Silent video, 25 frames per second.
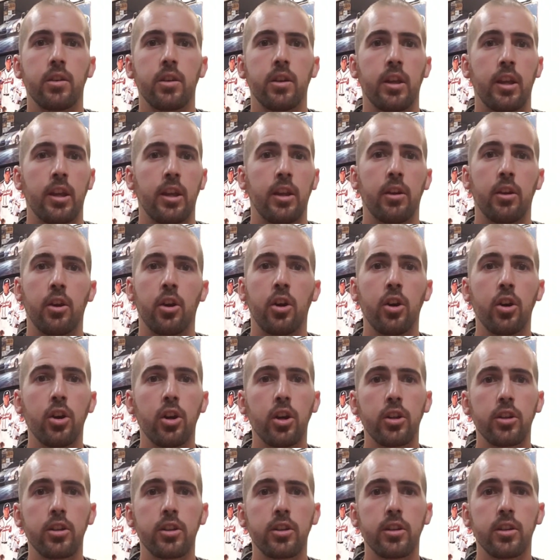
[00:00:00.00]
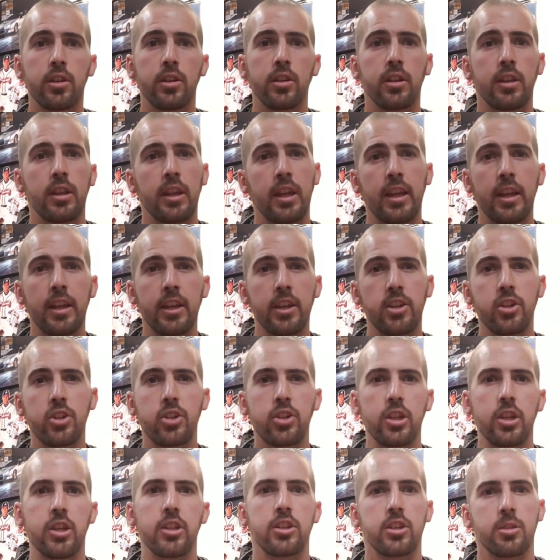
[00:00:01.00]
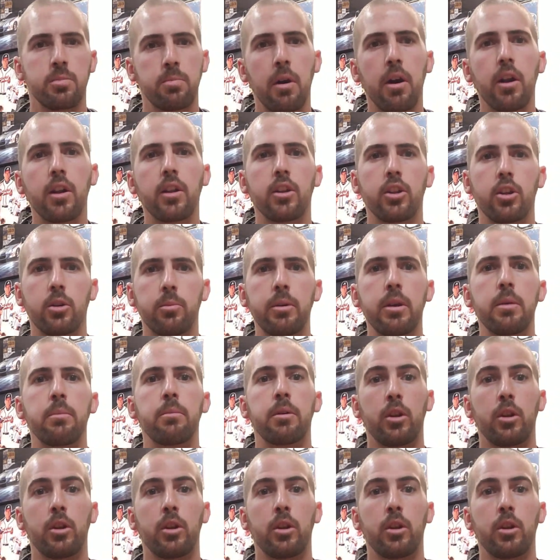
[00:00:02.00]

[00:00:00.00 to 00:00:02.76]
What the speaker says: hooked-ish. It spun a little bit,